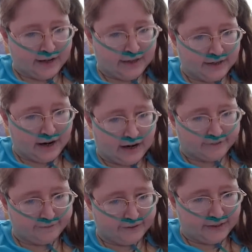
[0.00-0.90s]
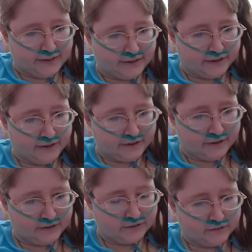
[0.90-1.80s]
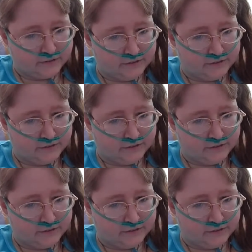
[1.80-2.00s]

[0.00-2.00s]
I got faith in her.